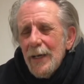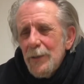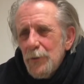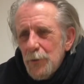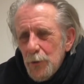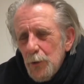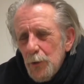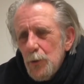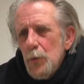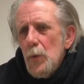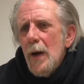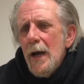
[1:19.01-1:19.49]

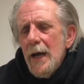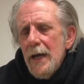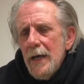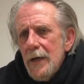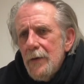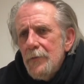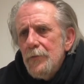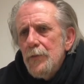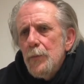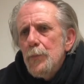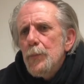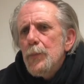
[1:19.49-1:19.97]
do
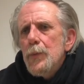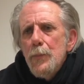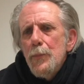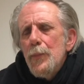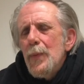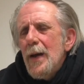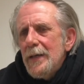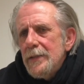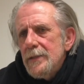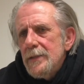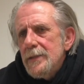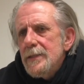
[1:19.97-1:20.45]
have a
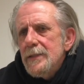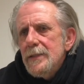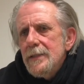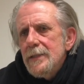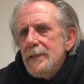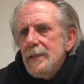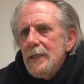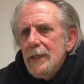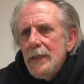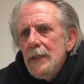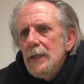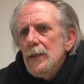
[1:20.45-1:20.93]

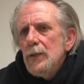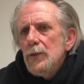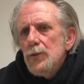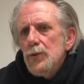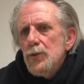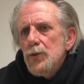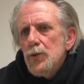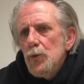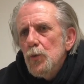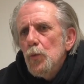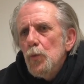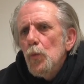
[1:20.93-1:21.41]
propensity
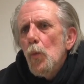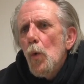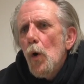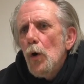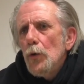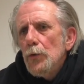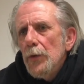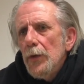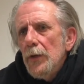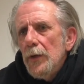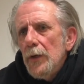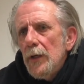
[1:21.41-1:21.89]
to
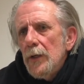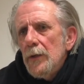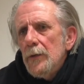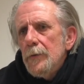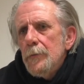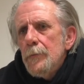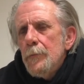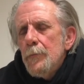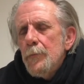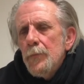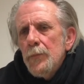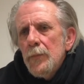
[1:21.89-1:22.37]
wander.
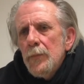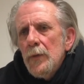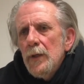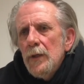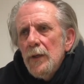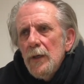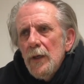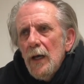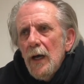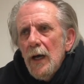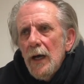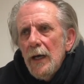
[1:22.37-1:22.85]

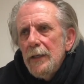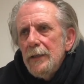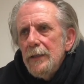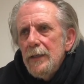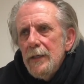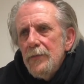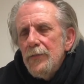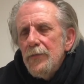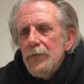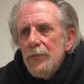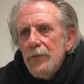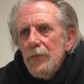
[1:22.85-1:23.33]
And
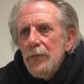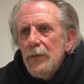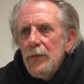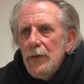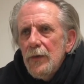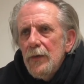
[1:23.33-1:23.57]
if